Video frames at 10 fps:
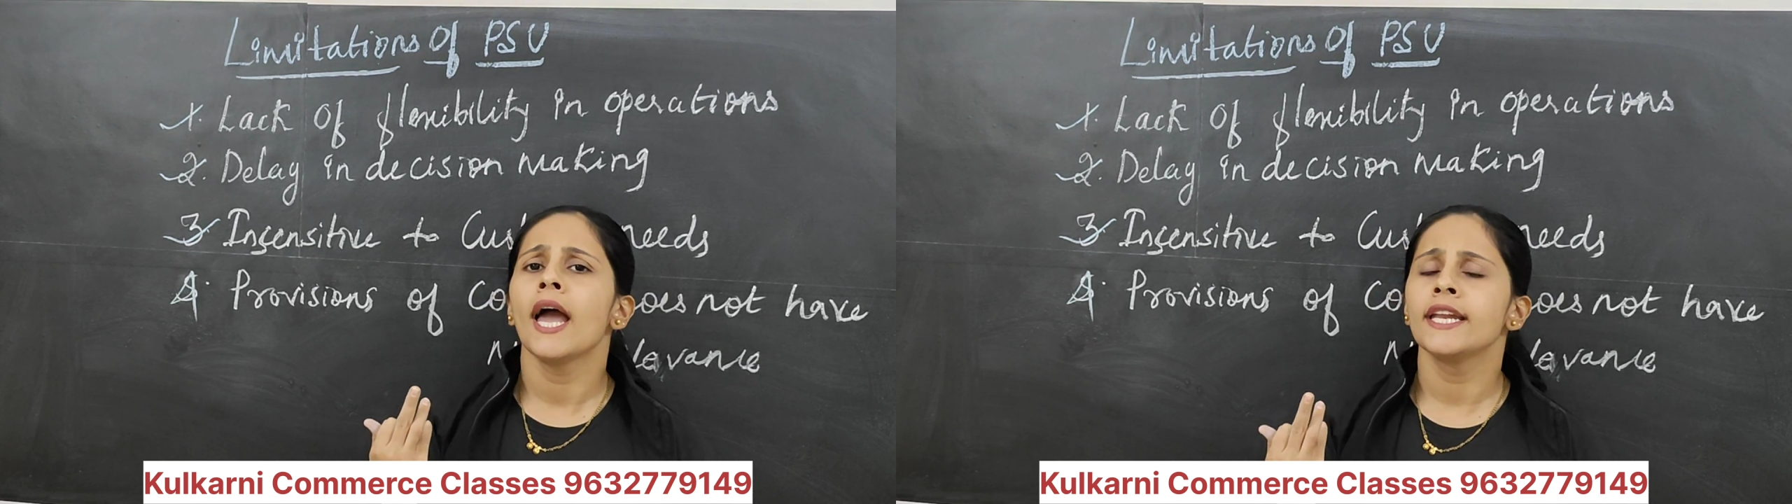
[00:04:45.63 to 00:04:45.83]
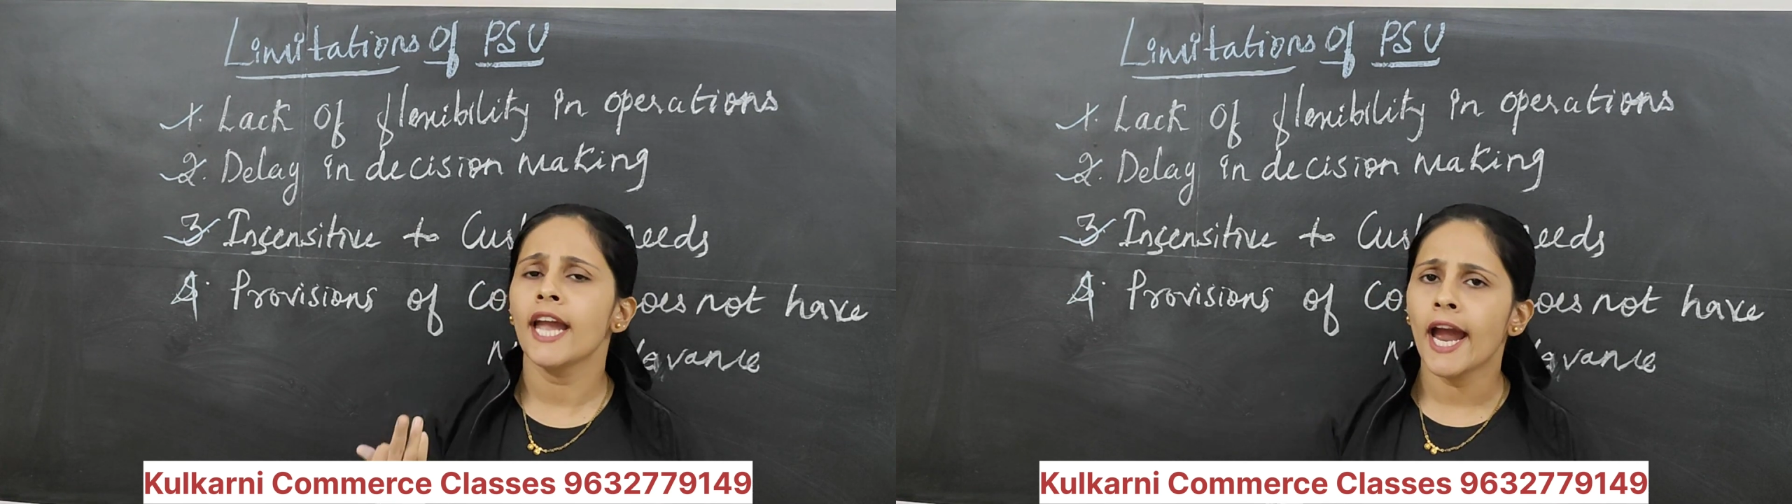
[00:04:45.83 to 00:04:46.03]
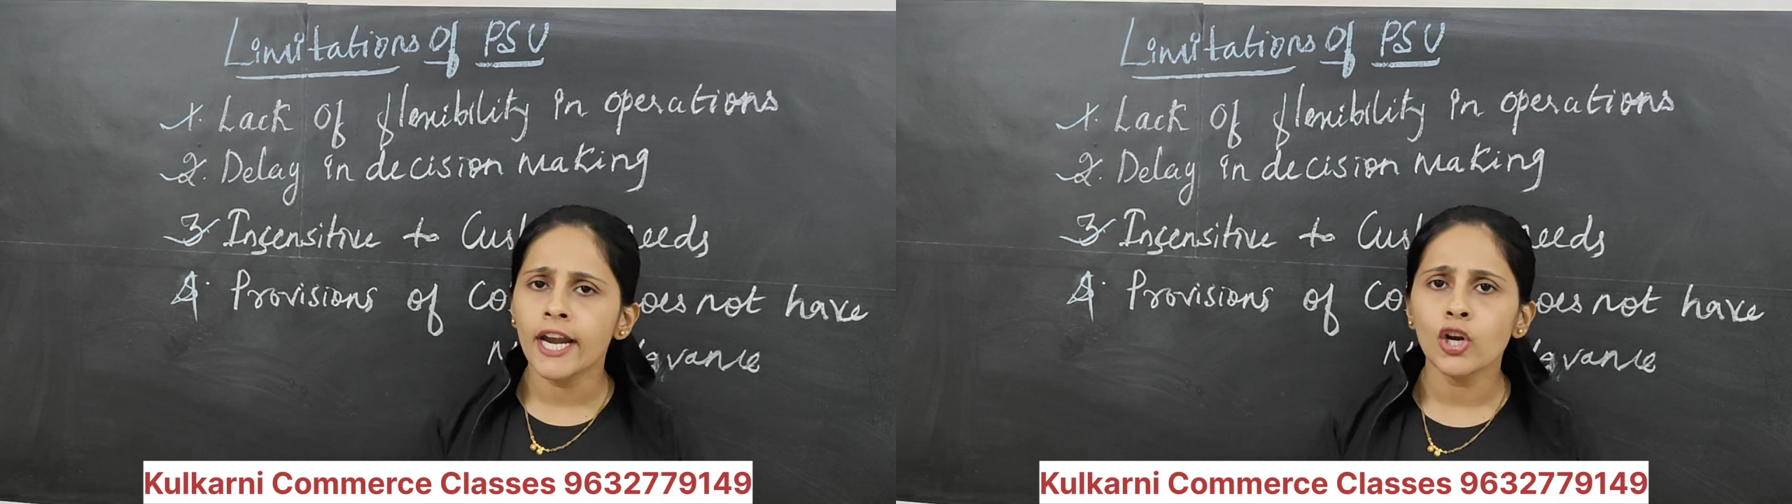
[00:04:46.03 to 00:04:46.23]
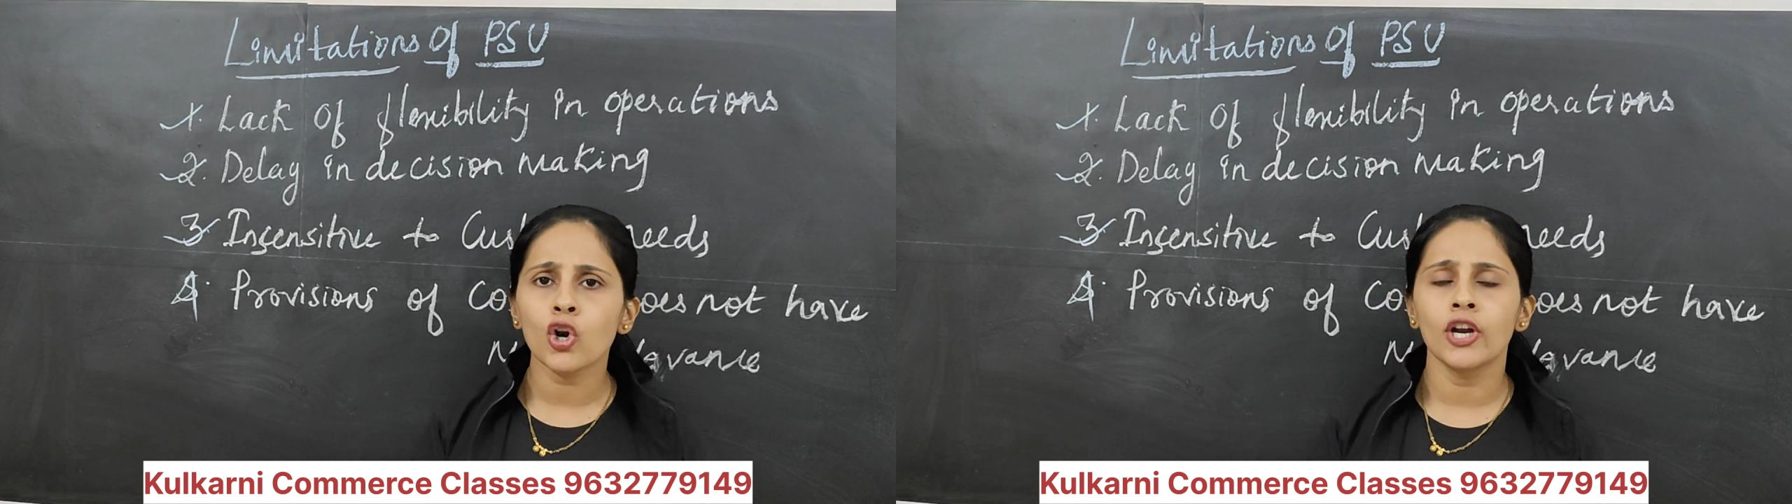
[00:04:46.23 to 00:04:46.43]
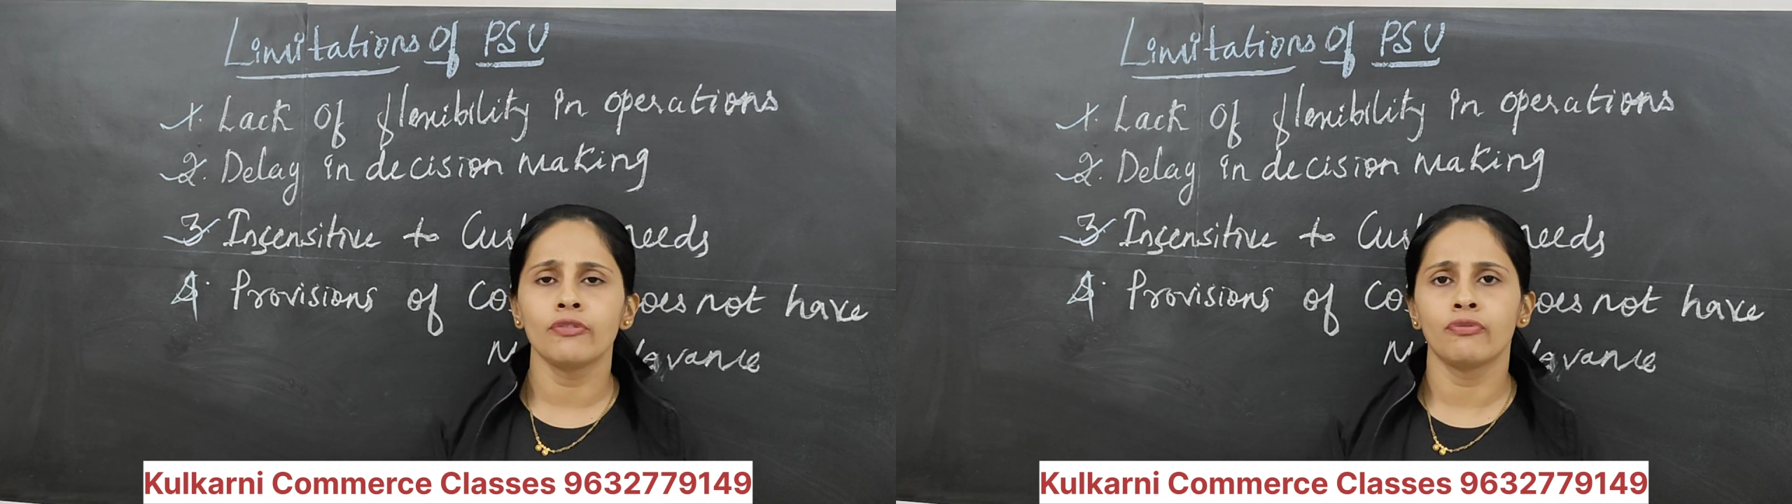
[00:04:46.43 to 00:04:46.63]
any
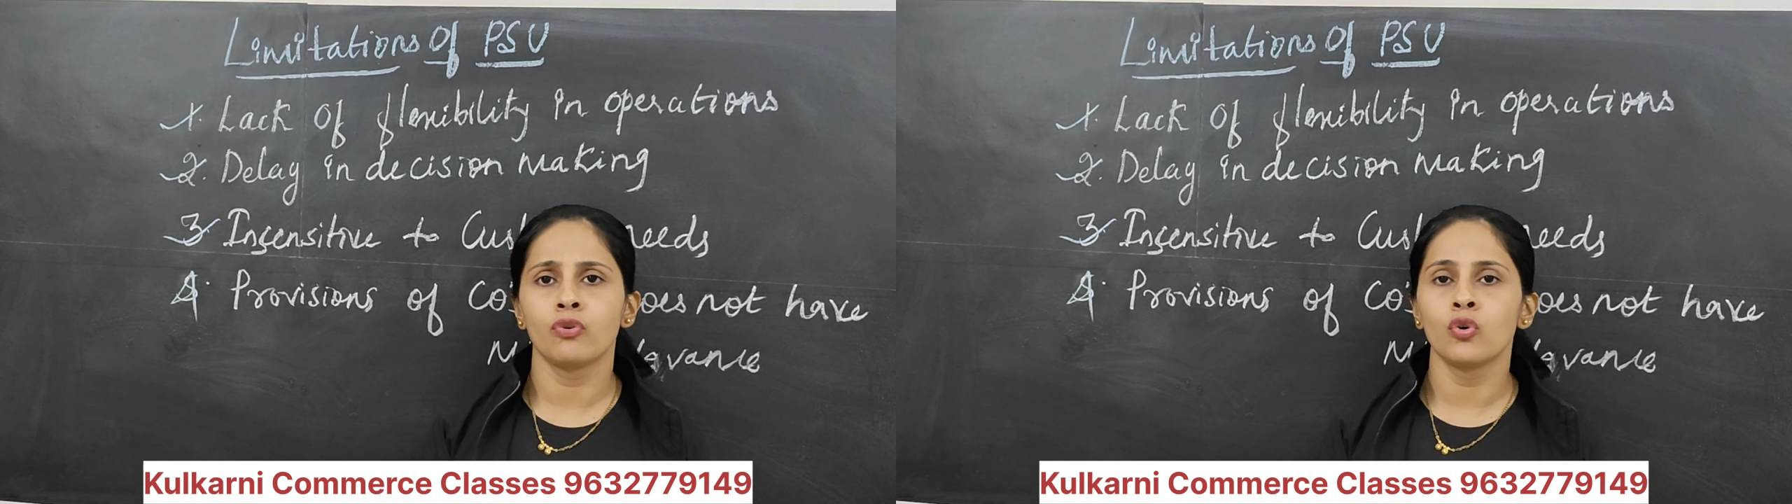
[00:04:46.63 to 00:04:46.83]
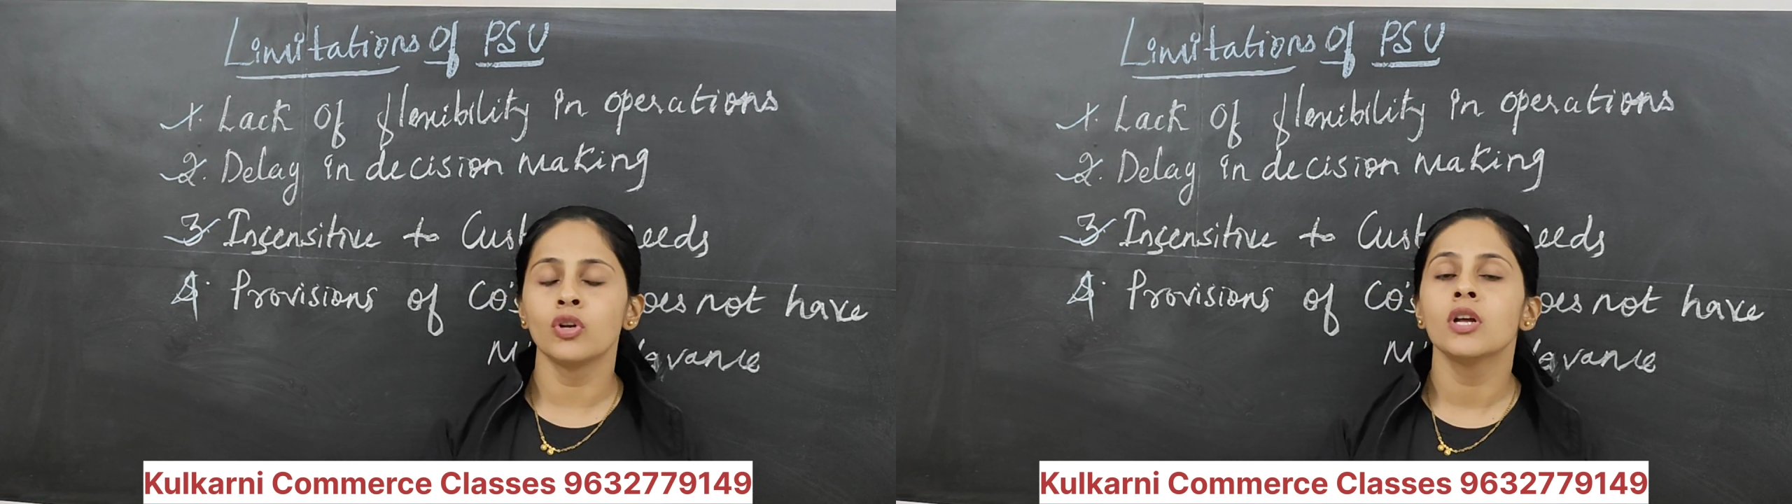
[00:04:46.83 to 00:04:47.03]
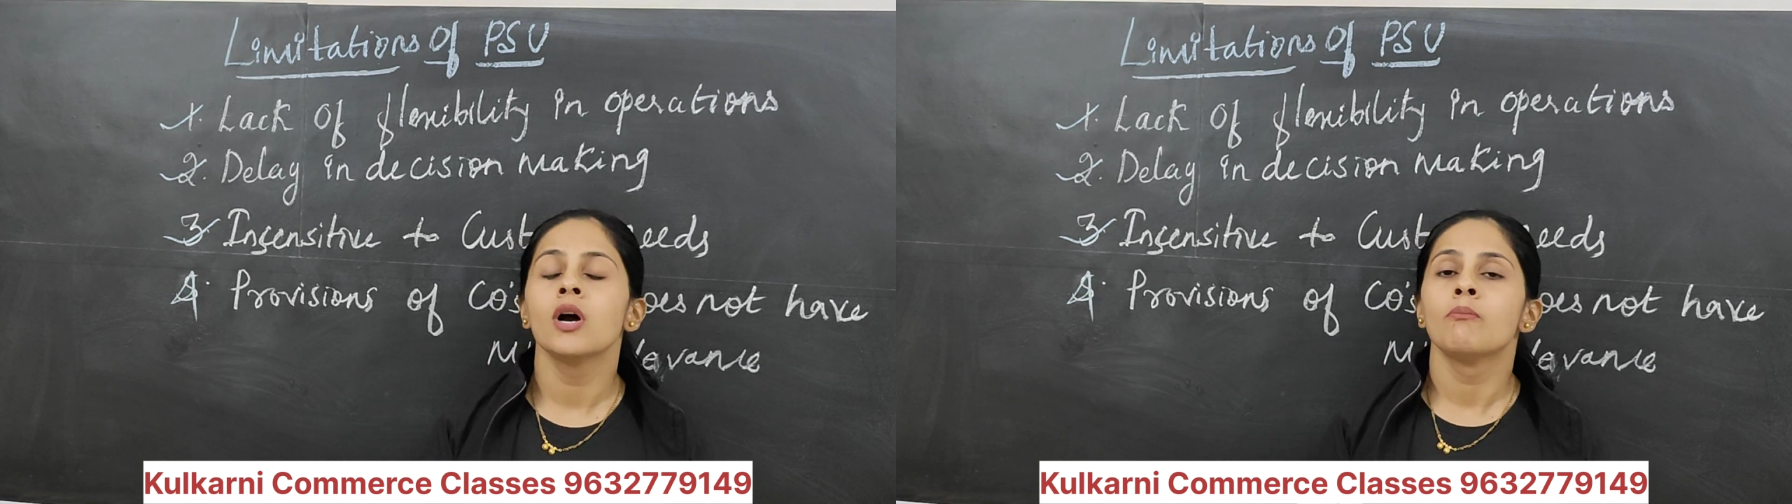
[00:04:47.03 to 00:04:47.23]
Android phone,